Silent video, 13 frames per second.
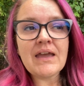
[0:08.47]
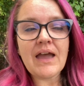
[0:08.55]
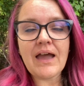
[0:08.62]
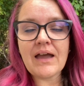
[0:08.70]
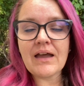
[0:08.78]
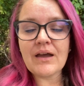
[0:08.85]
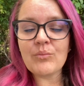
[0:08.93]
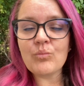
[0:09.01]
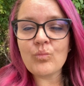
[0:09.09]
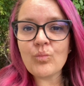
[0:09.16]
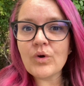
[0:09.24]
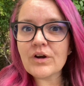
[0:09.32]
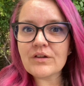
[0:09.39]

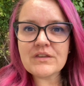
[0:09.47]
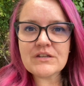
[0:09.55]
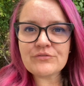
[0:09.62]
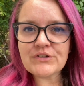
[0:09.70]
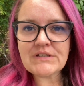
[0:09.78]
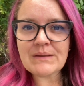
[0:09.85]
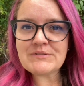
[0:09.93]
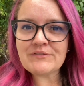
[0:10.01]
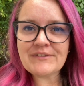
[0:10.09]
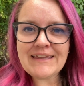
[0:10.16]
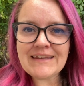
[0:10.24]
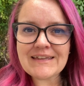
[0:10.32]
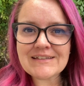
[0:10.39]
What are the different types of
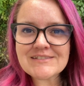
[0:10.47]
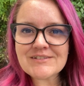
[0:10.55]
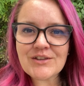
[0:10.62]
cleanings?